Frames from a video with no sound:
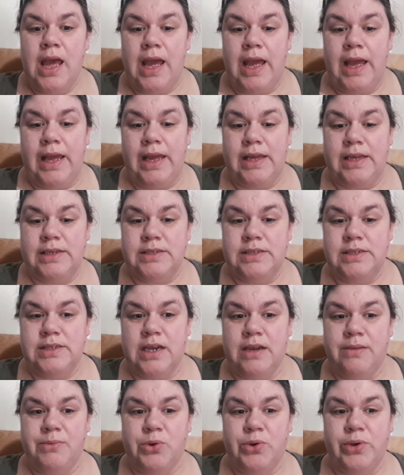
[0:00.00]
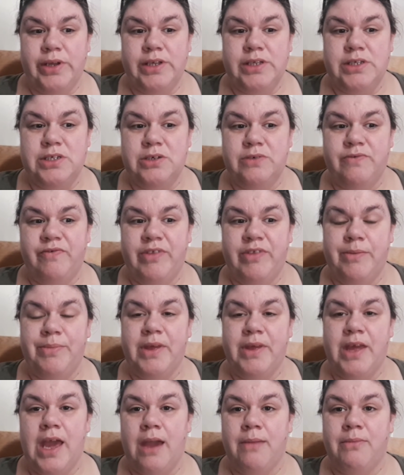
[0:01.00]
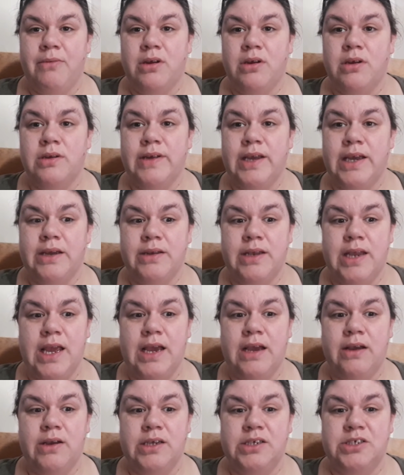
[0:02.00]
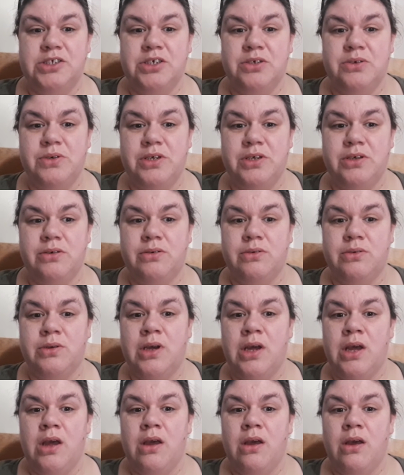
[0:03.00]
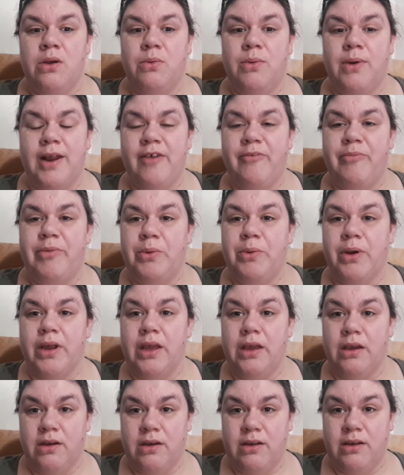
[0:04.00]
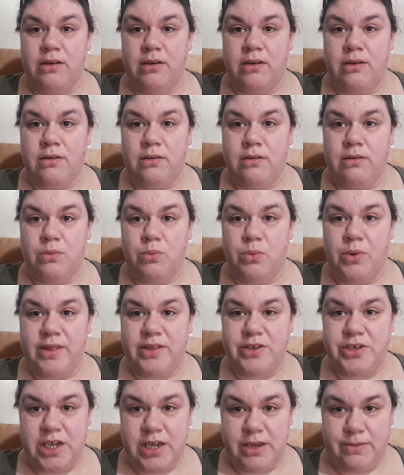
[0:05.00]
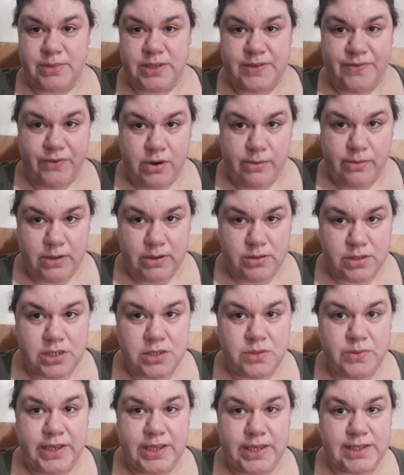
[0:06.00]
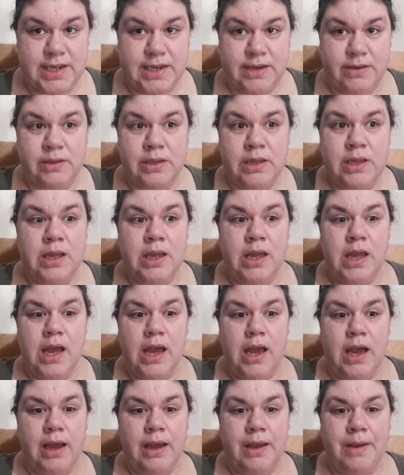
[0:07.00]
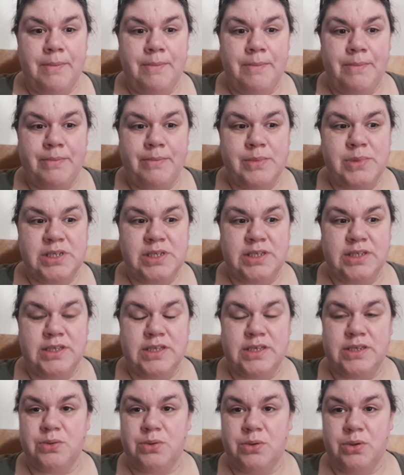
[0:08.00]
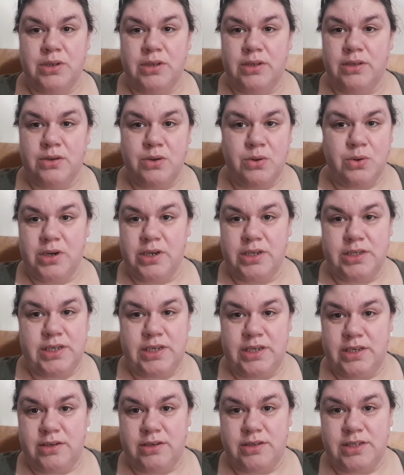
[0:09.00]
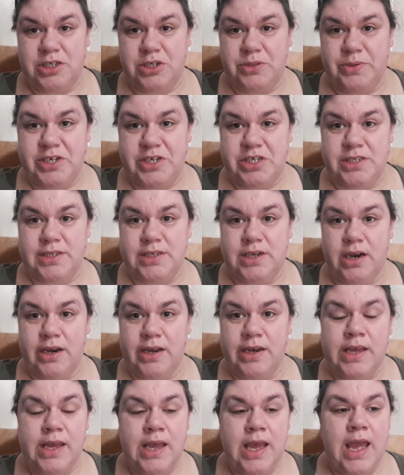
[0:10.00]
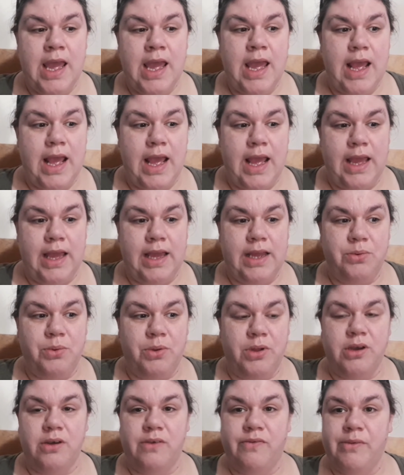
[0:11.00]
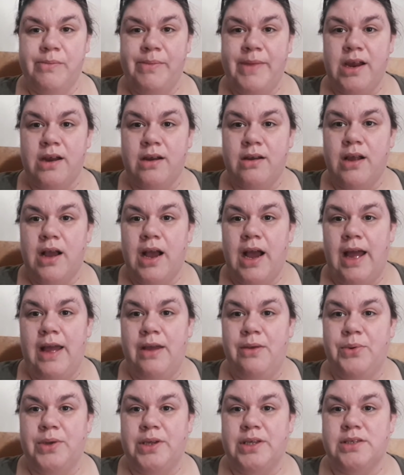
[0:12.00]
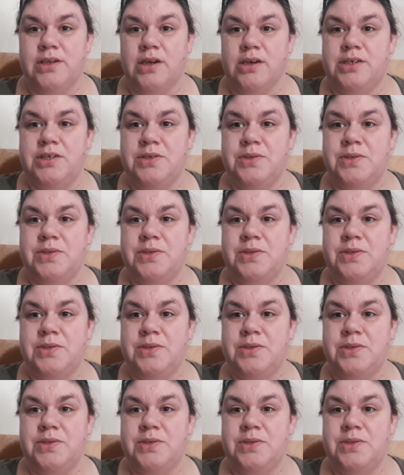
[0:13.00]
and I'm going to flip the camera around now and show you what I've been working on with James for about 2 weeks now, since this whole quarantine situation started, and we'll go from there. I will talk to you